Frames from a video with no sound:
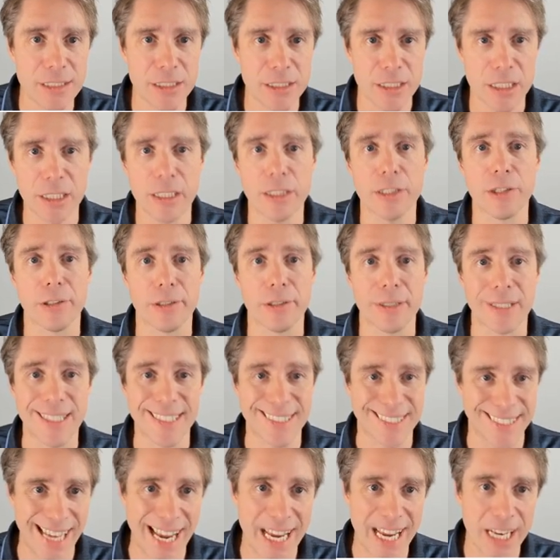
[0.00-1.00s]
to your
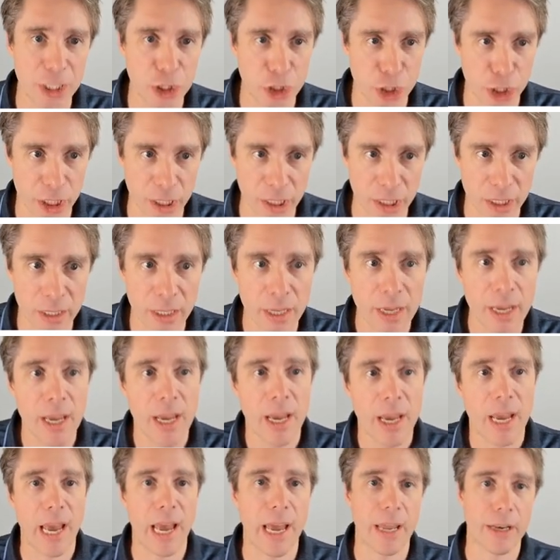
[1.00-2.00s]
attention,
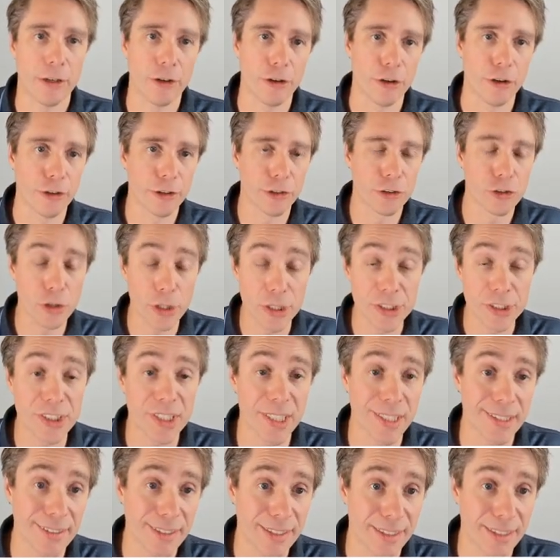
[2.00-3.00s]
and you're
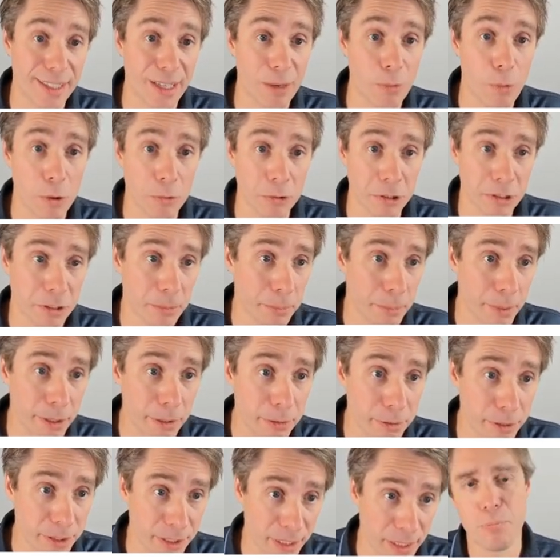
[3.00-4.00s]
trusting that they won't
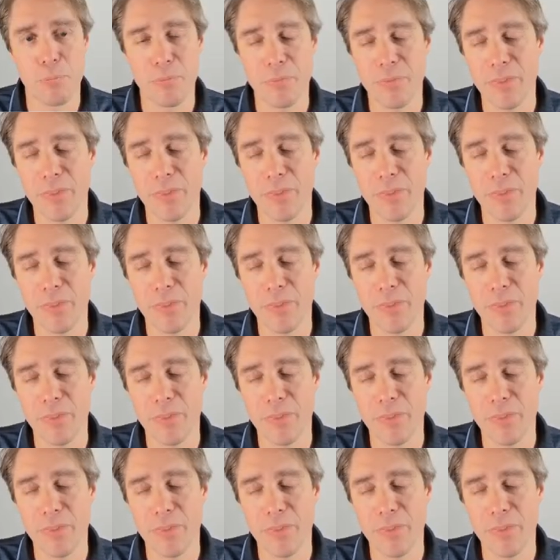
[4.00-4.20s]
abuse it.